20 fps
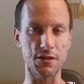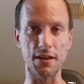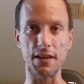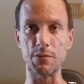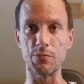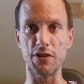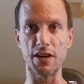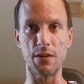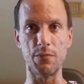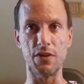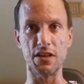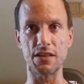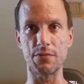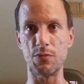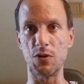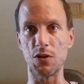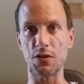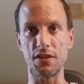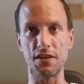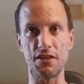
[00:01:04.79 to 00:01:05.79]
you can pretty much
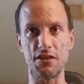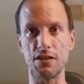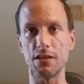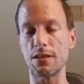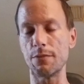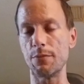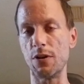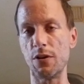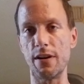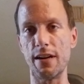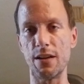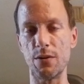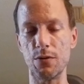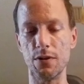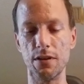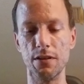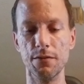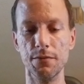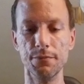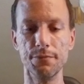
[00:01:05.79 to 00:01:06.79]
smoke this just about anywhere.